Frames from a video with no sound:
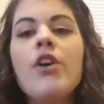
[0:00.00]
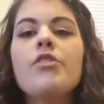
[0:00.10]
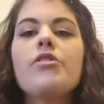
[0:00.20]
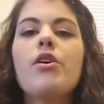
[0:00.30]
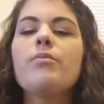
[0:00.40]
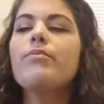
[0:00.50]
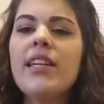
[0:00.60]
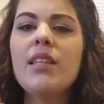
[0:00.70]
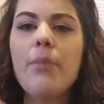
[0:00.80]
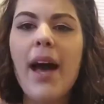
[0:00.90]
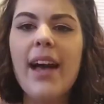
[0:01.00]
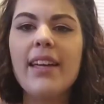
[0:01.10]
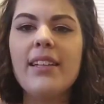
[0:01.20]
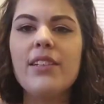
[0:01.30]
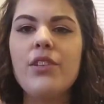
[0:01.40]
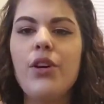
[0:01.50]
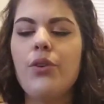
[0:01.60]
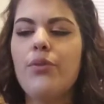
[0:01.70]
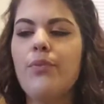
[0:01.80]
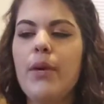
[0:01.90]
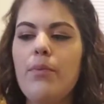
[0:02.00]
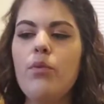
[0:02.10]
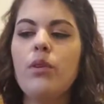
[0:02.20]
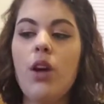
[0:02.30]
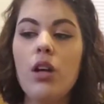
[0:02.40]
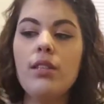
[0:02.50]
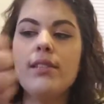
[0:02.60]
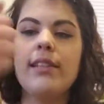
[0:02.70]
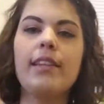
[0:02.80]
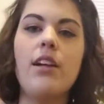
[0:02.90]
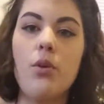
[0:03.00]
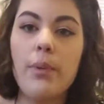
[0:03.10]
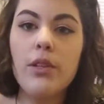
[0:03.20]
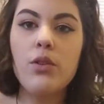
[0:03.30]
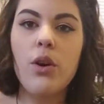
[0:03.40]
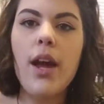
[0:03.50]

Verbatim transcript: So working in the back, and, you know, people would constantly, they'd open the door.